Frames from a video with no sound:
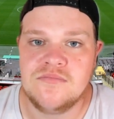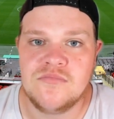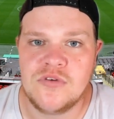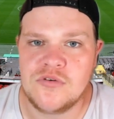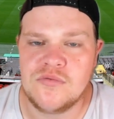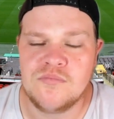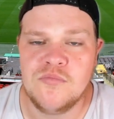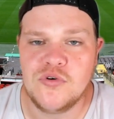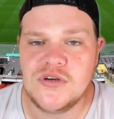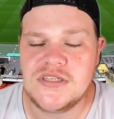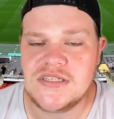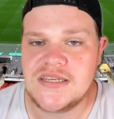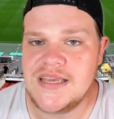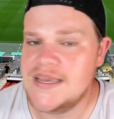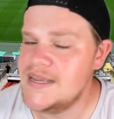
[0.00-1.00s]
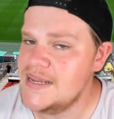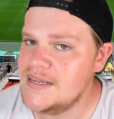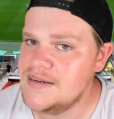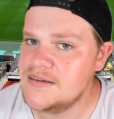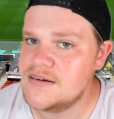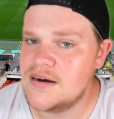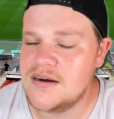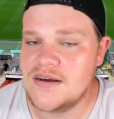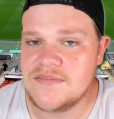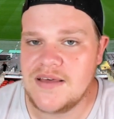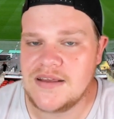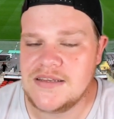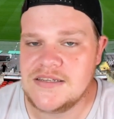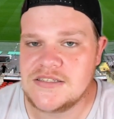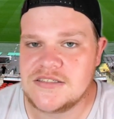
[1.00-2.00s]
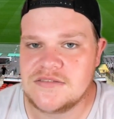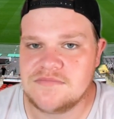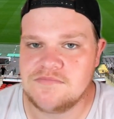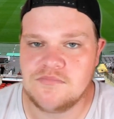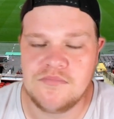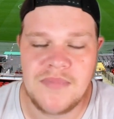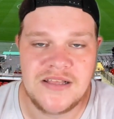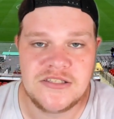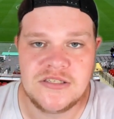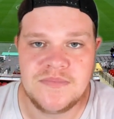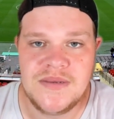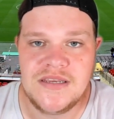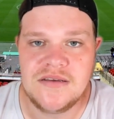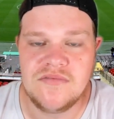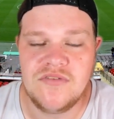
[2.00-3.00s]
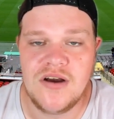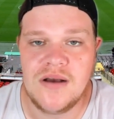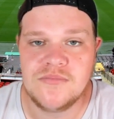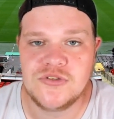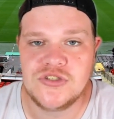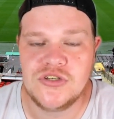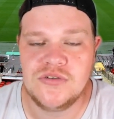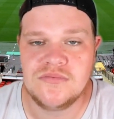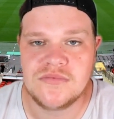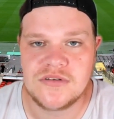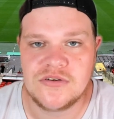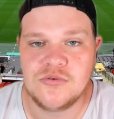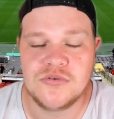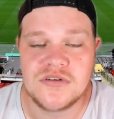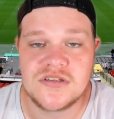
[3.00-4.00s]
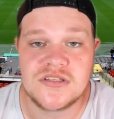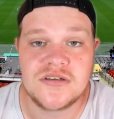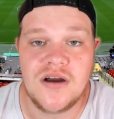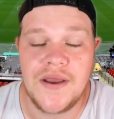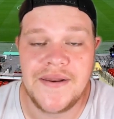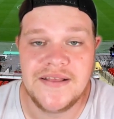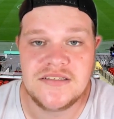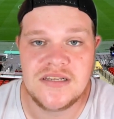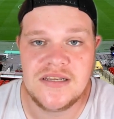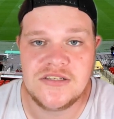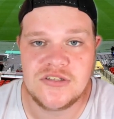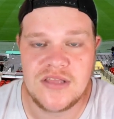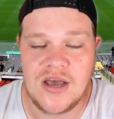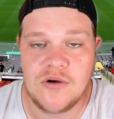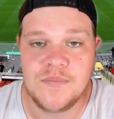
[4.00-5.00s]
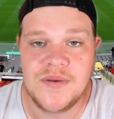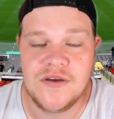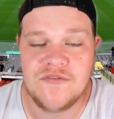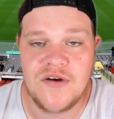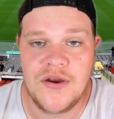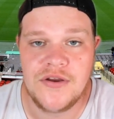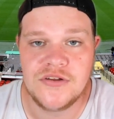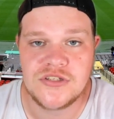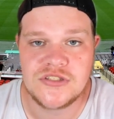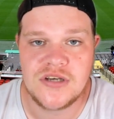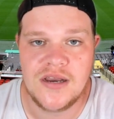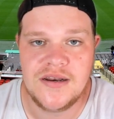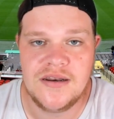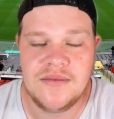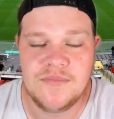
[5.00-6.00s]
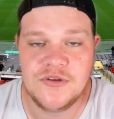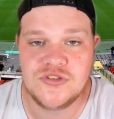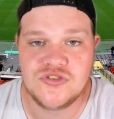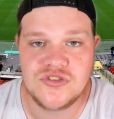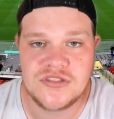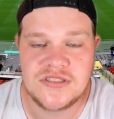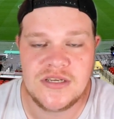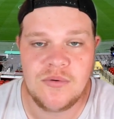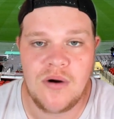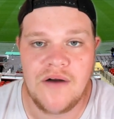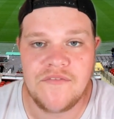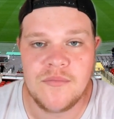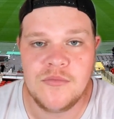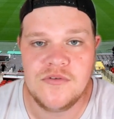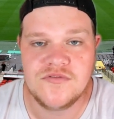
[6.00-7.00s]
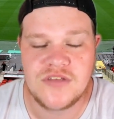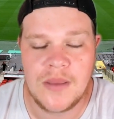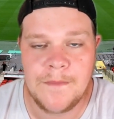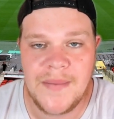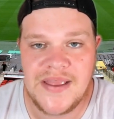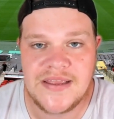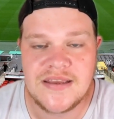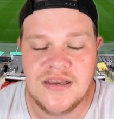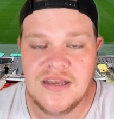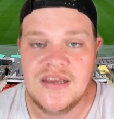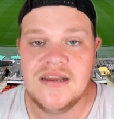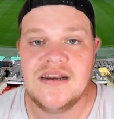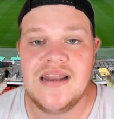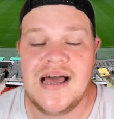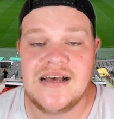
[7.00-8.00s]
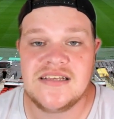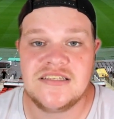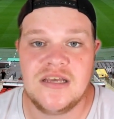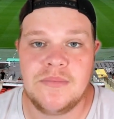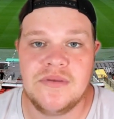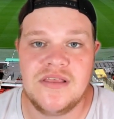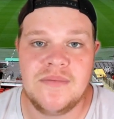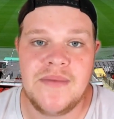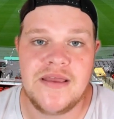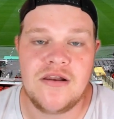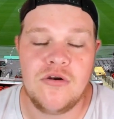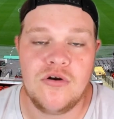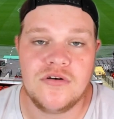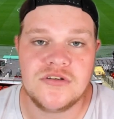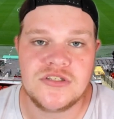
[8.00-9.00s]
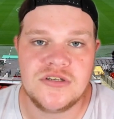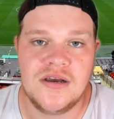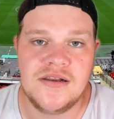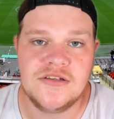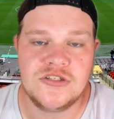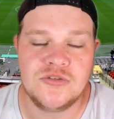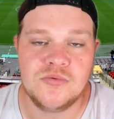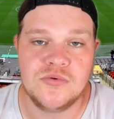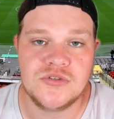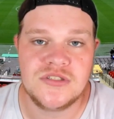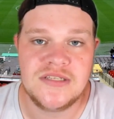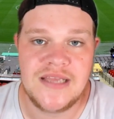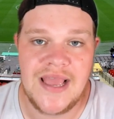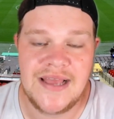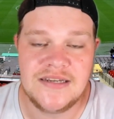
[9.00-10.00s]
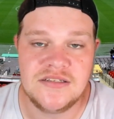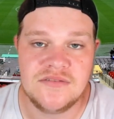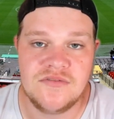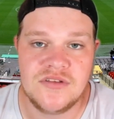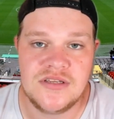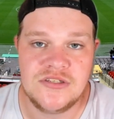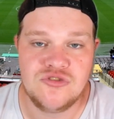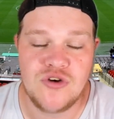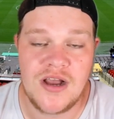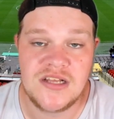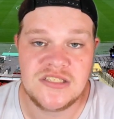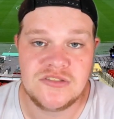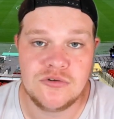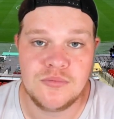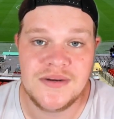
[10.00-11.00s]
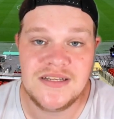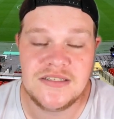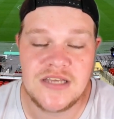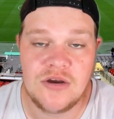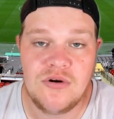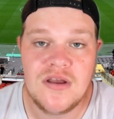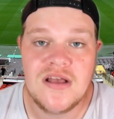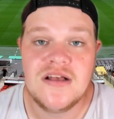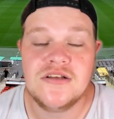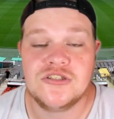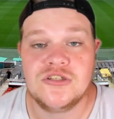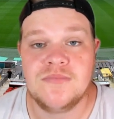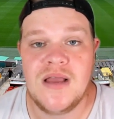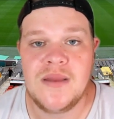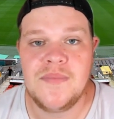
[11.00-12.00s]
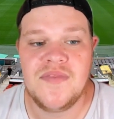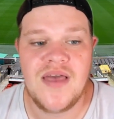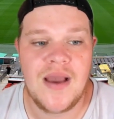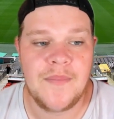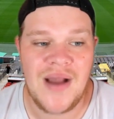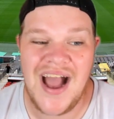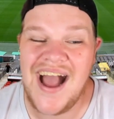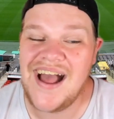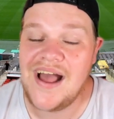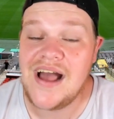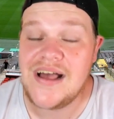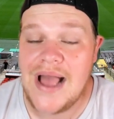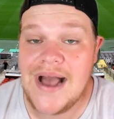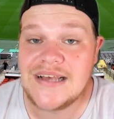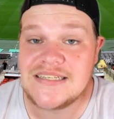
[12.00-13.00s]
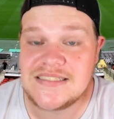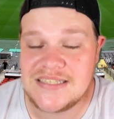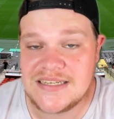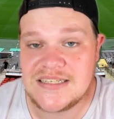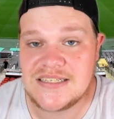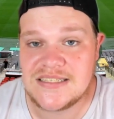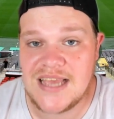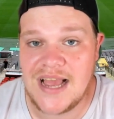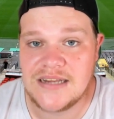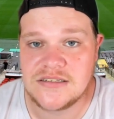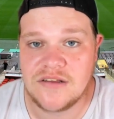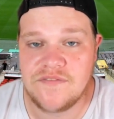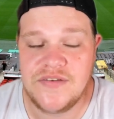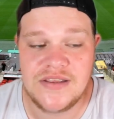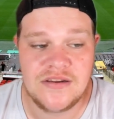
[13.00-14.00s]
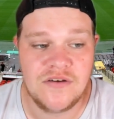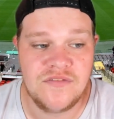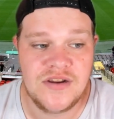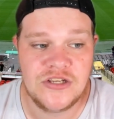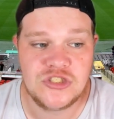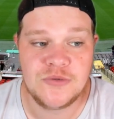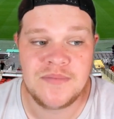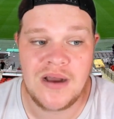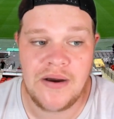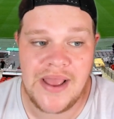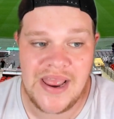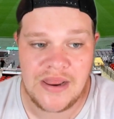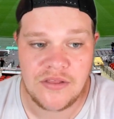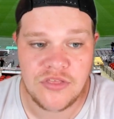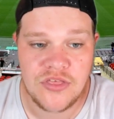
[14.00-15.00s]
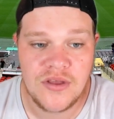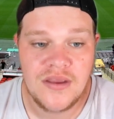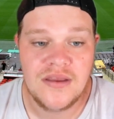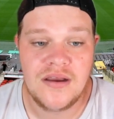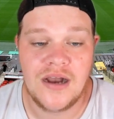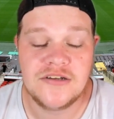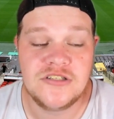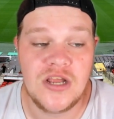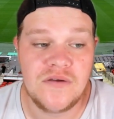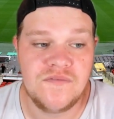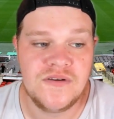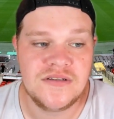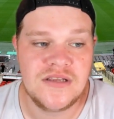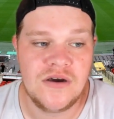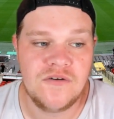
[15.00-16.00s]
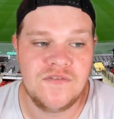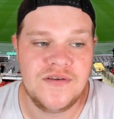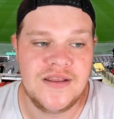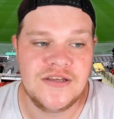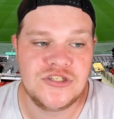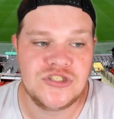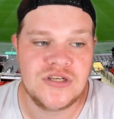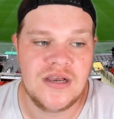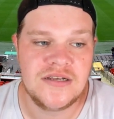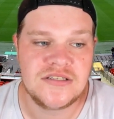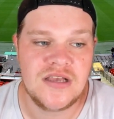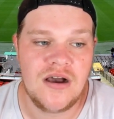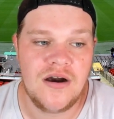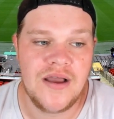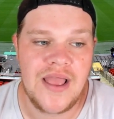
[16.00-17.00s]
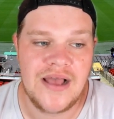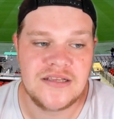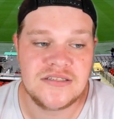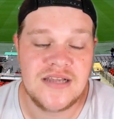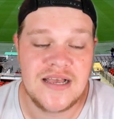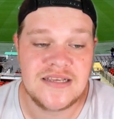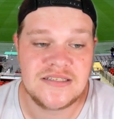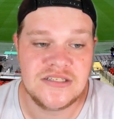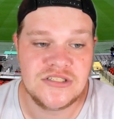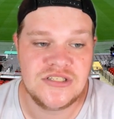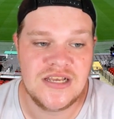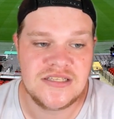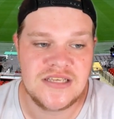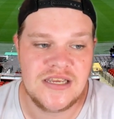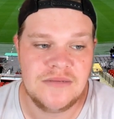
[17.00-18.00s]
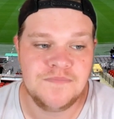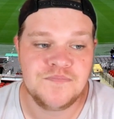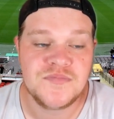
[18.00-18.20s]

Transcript: Moise Kean. That is meant to be confirmed soon, according to Sky in Italy. So that would be a very good sign. It'd be interesting to see what other moves they make. Last summer, they made a lot of signings towards the end of the transfer window. So maybe there. But as things stand, I think they'll finish about 8th. I don't think they'll finish as high as Leicester City.